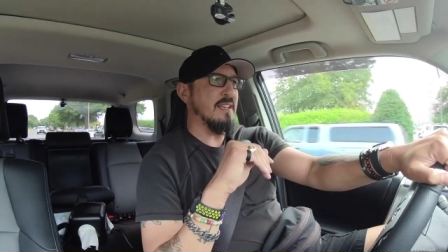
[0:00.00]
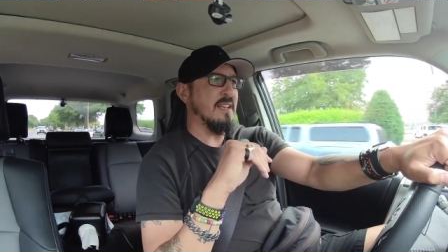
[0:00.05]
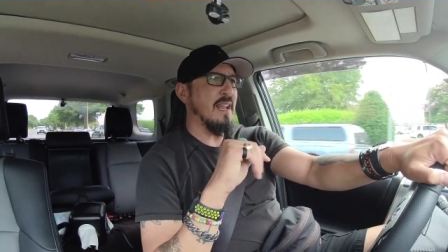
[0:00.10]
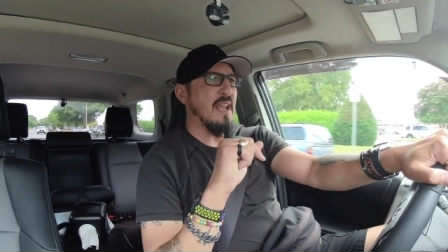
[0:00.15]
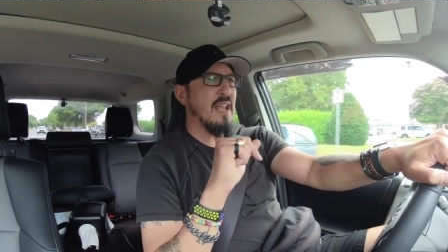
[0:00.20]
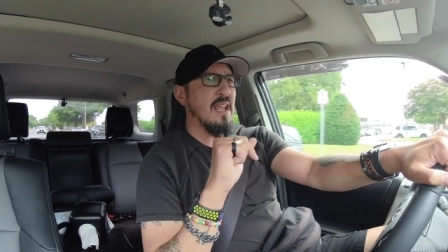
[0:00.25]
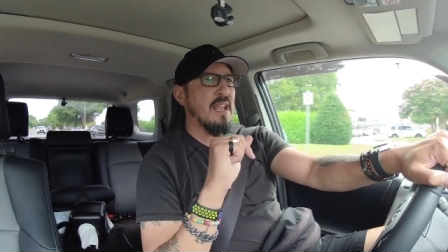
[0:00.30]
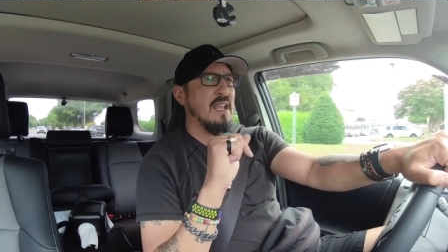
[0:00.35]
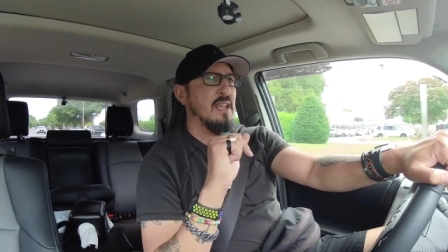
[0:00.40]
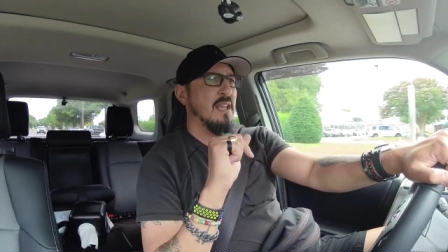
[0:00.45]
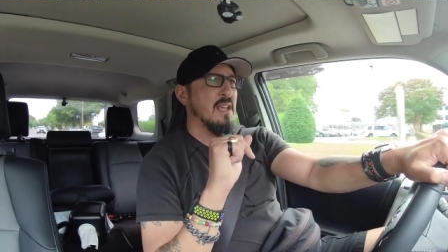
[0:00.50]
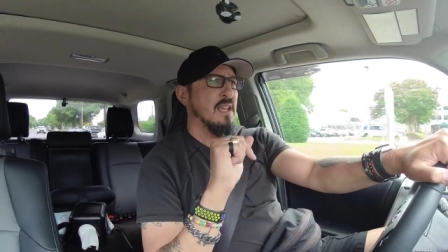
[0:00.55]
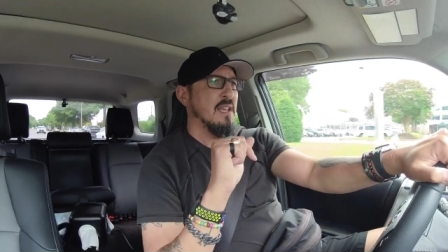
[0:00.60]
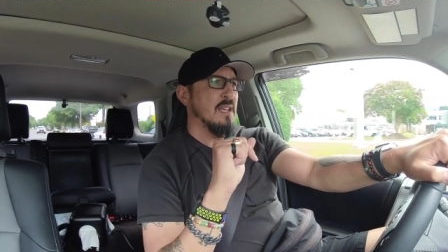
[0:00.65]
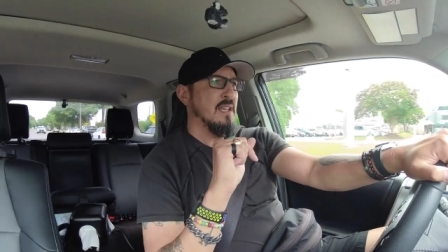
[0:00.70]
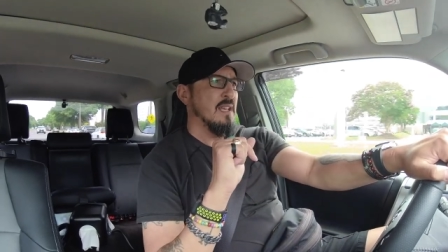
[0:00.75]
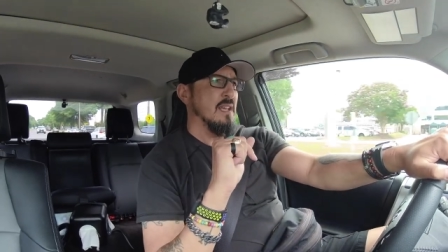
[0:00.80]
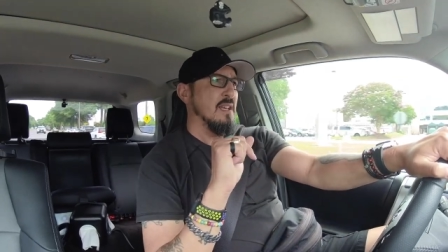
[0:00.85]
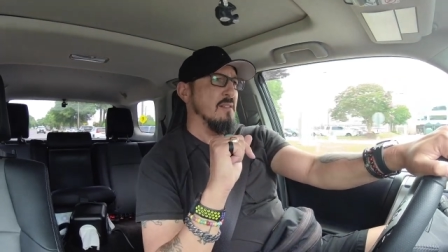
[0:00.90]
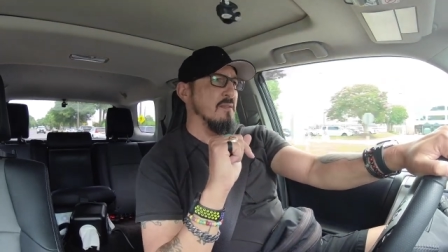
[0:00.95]
Today
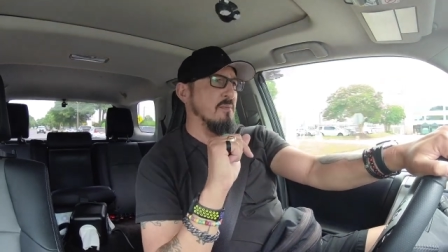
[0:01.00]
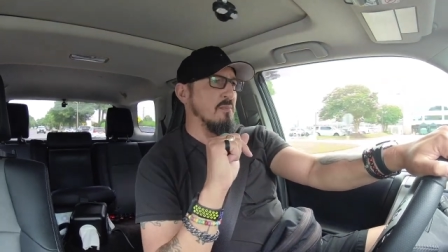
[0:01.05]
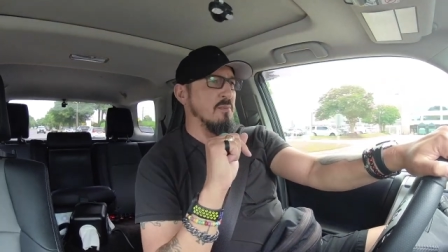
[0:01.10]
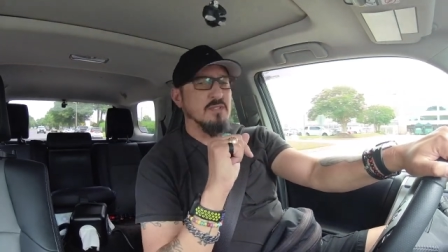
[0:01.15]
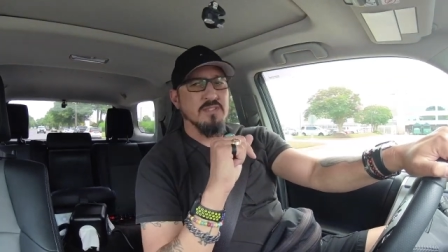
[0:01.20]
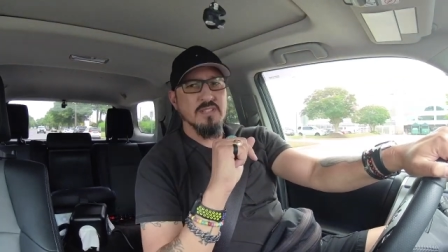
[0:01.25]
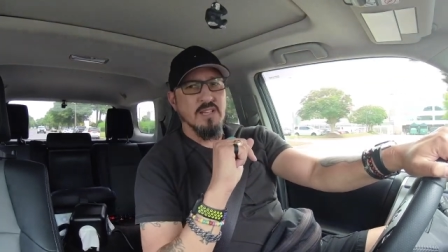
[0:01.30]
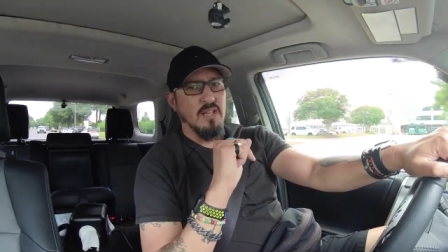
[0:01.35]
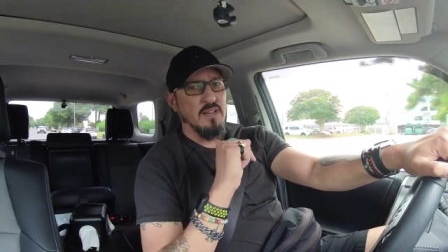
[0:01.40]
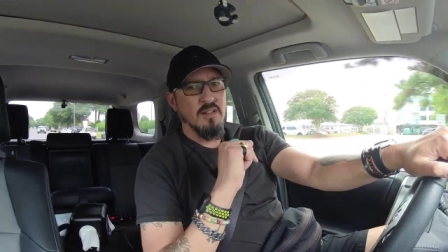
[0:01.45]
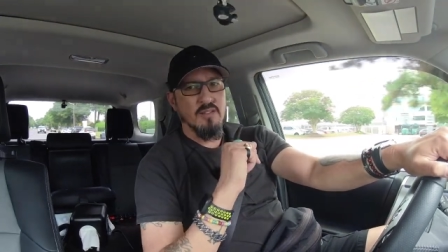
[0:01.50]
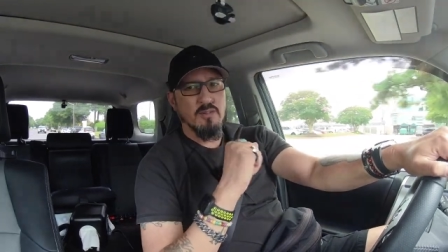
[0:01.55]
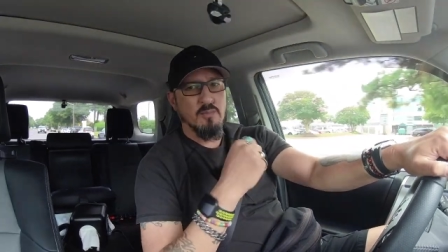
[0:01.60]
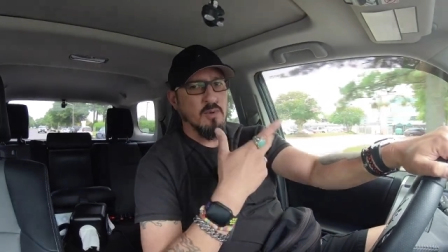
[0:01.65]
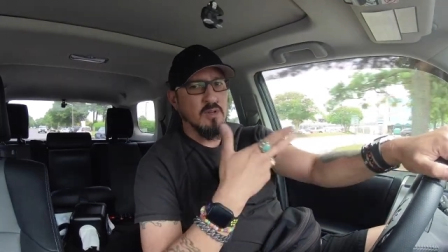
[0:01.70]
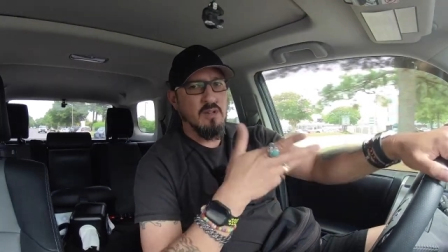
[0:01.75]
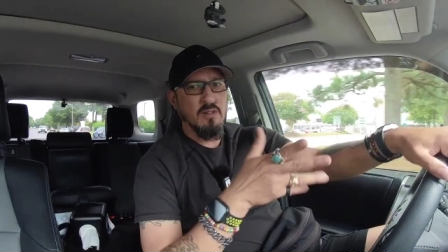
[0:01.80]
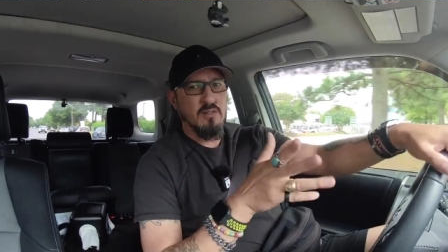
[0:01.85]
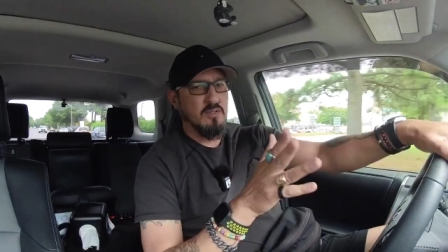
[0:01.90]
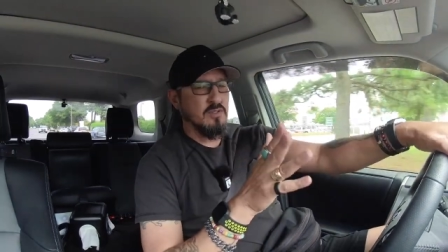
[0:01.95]
was another
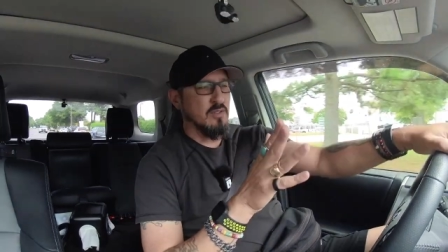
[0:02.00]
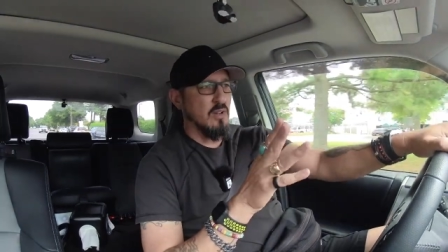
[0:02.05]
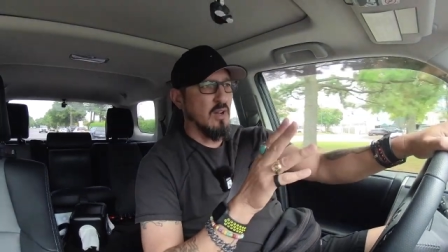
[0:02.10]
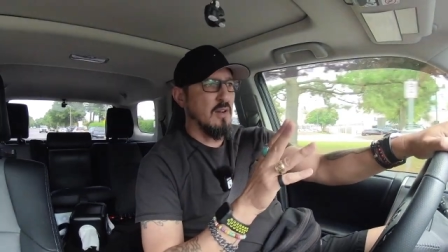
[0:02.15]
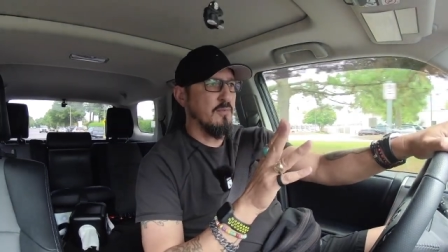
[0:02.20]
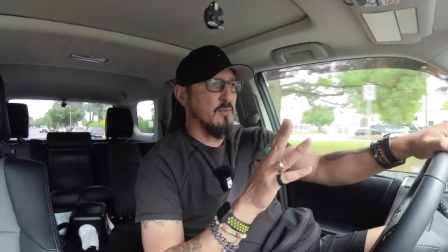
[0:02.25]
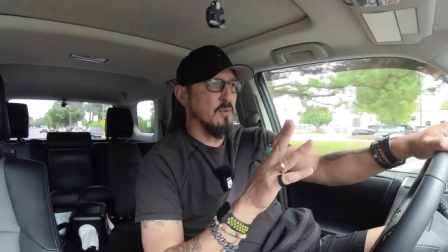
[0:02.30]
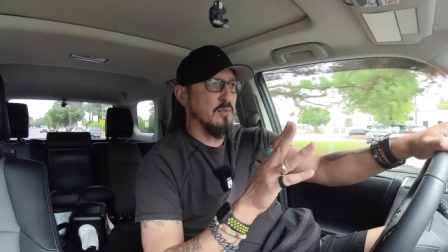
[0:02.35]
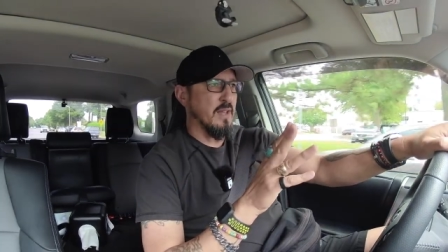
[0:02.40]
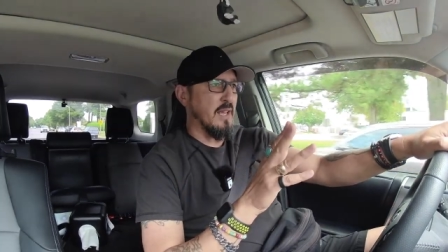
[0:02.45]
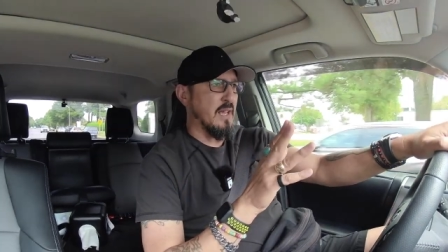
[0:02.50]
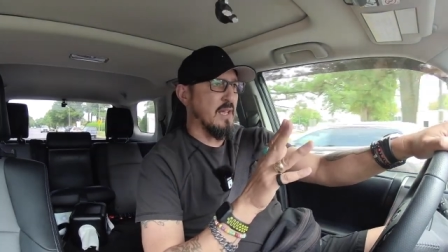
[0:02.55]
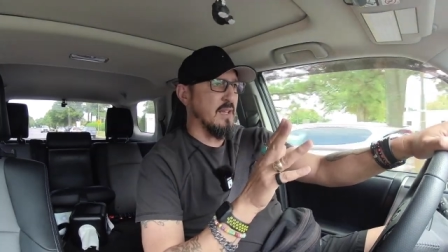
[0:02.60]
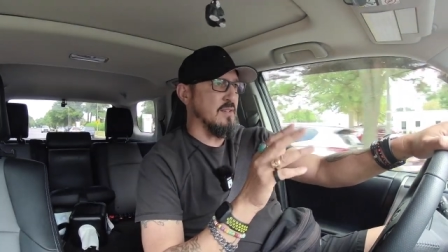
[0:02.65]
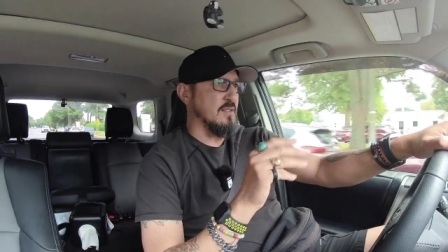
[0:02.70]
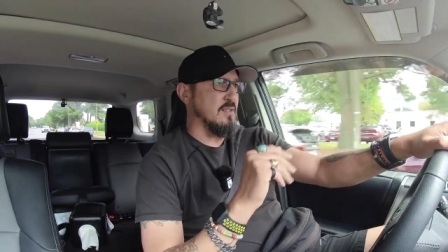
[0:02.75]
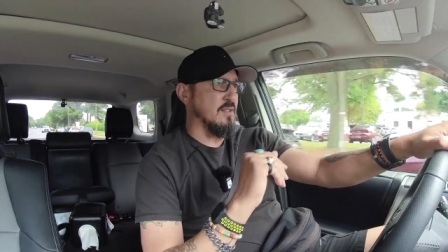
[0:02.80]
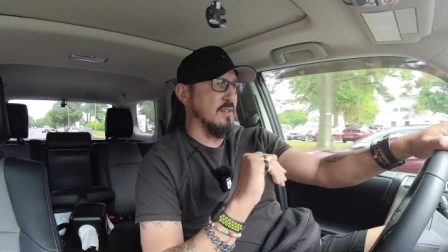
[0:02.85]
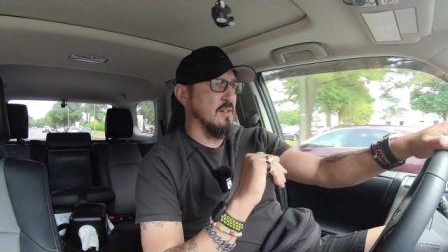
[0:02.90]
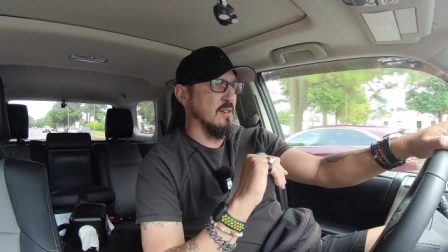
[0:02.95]
one of those awful
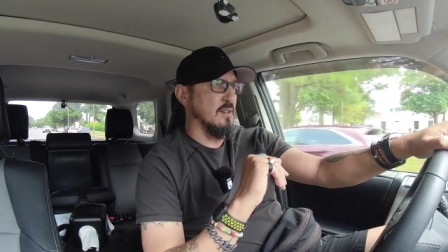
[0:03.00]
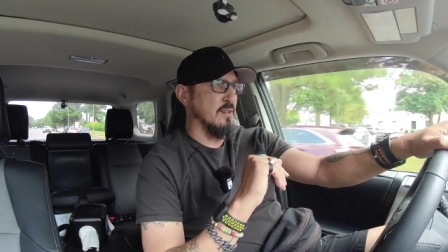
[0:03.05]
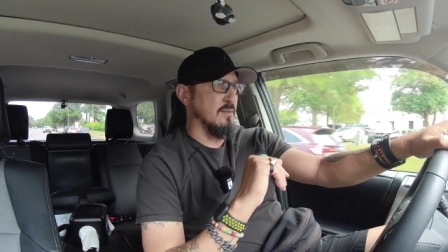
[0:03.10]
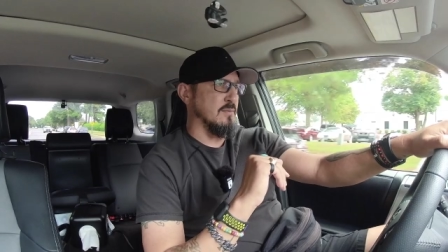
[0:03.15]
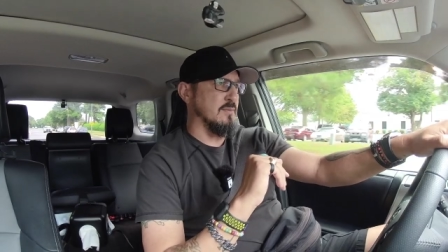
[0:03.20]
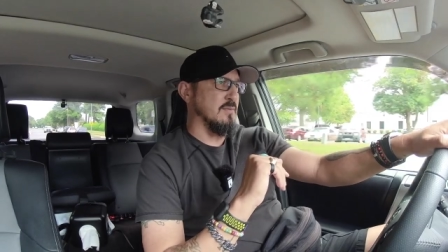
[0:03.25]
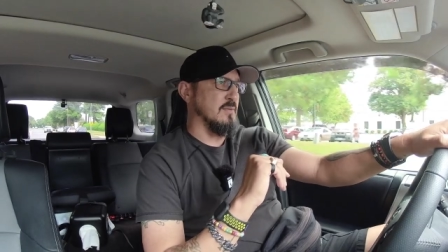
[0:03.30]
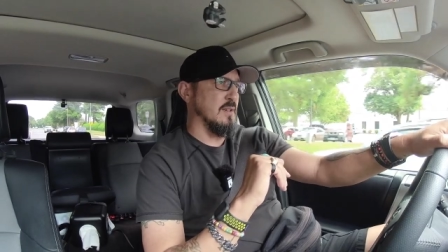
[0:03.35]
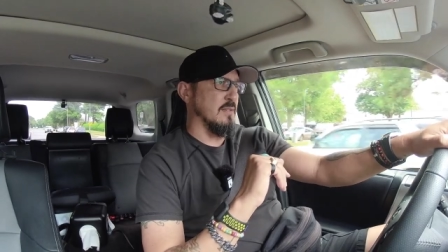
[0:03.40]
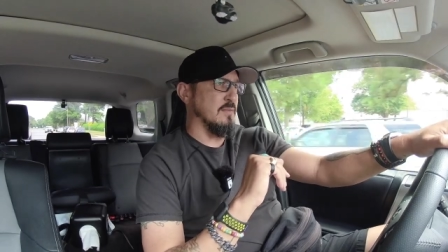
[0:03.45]
days of,